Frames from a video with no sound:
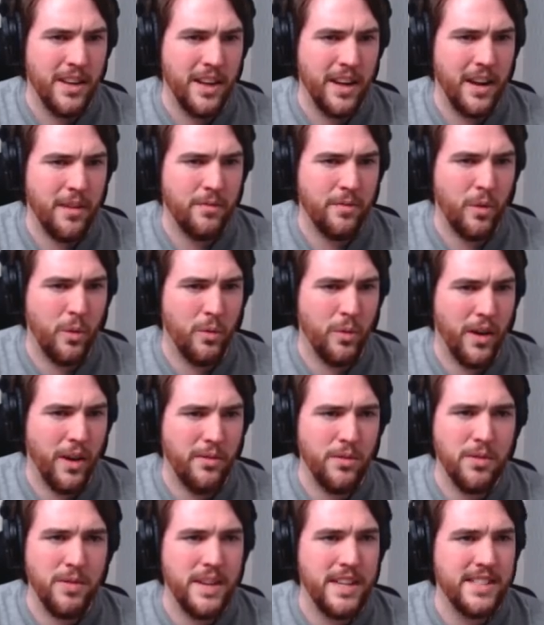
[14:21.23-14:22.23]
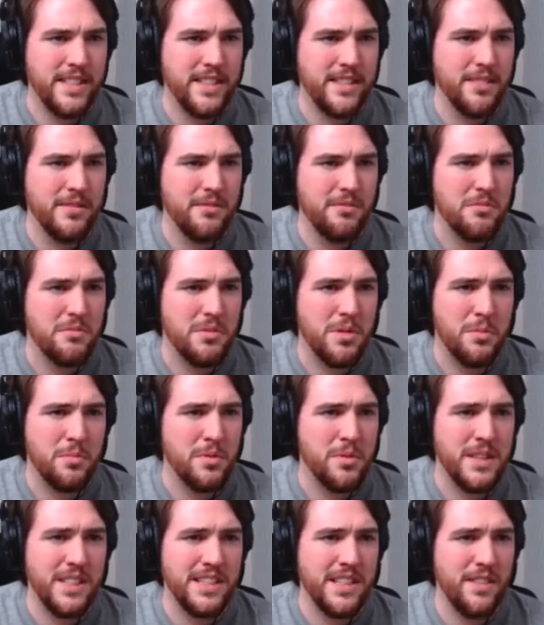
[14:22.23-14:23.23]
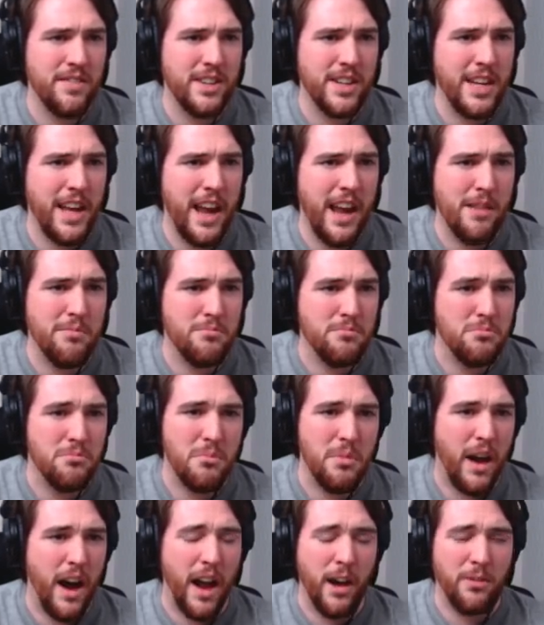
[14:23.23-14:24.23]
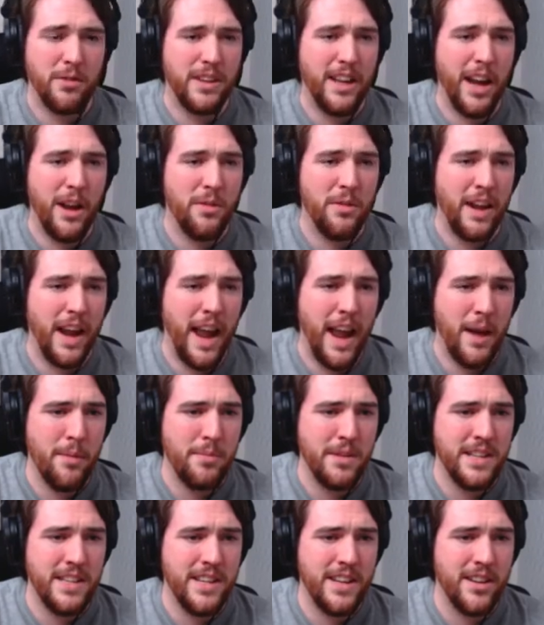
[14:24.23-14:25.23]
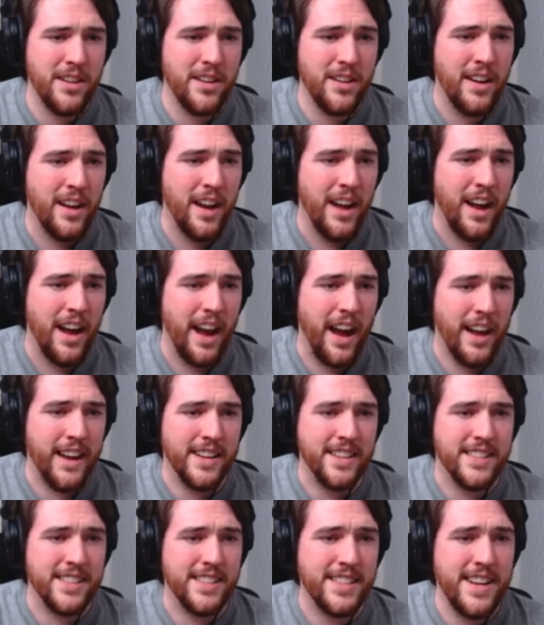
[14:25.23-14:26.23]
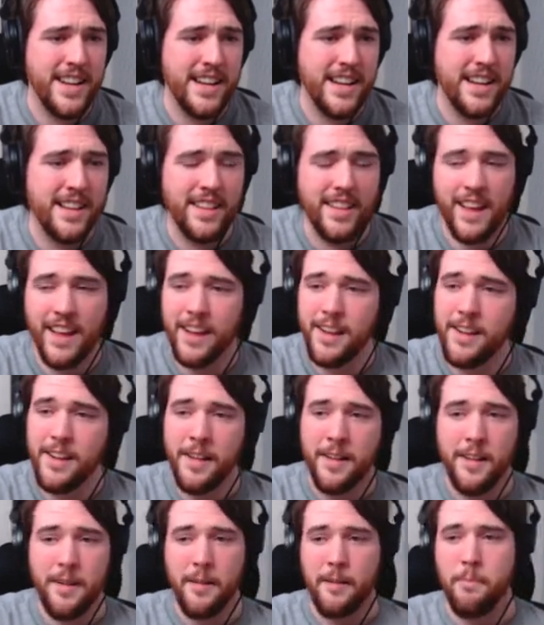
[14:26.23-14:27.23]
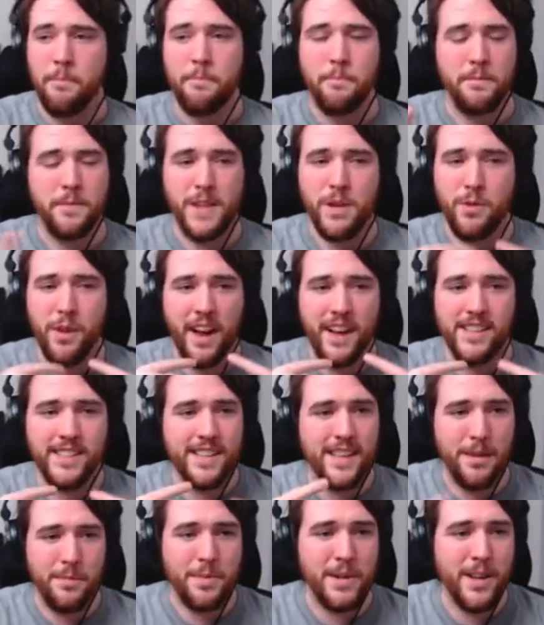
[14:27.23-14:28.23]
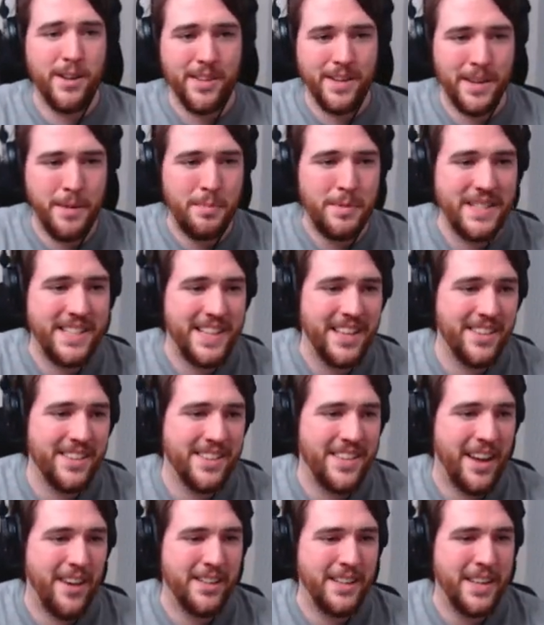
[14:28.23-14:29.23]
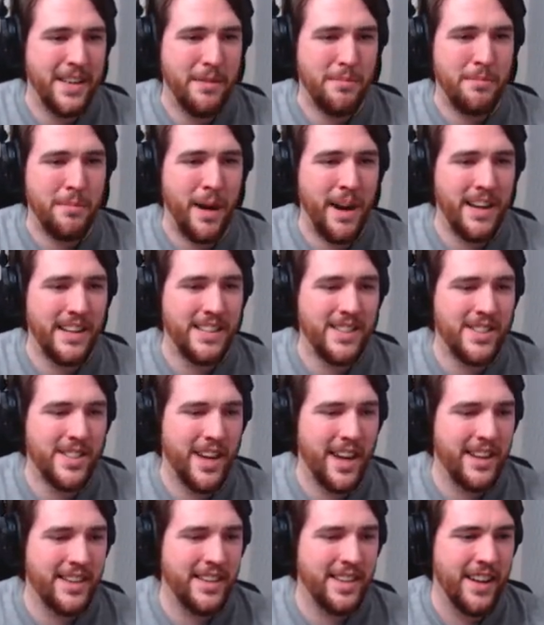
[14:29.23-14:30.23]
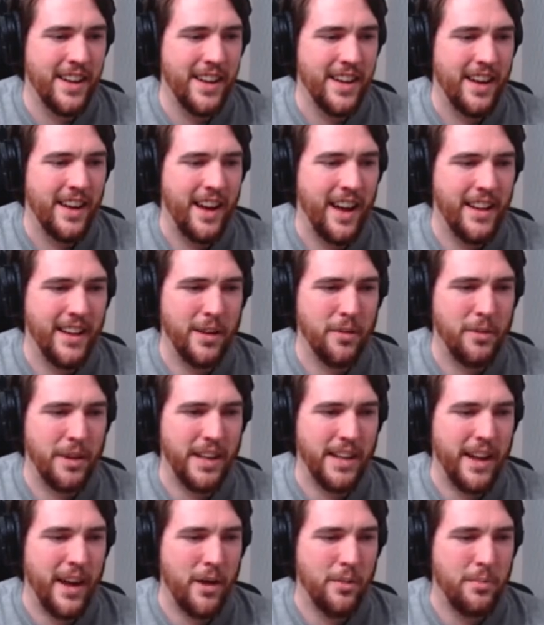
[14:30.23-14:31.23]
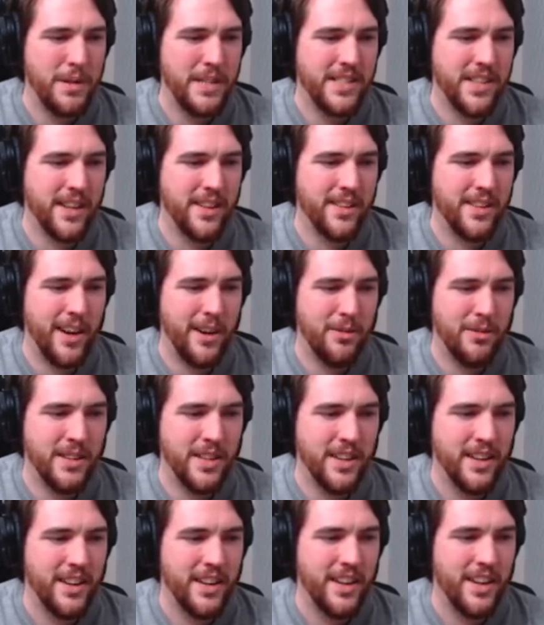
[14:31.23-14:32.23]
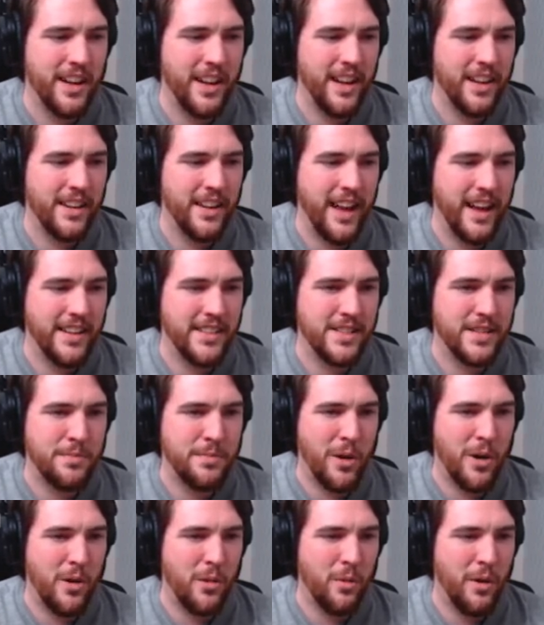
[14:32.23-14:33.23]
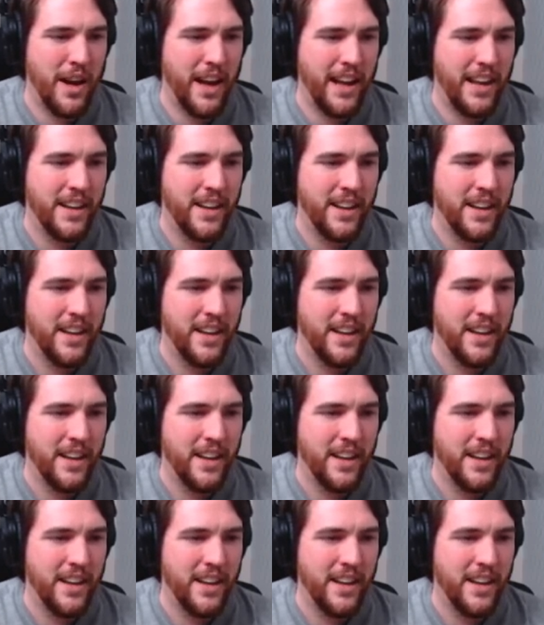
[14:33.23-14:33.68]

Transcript: And for whatever reason, police never came. I don't care what happened here. I didn't see anything. You guys keep your lips sealed, I'll keep mine shut. I think we can help each other out in that small way.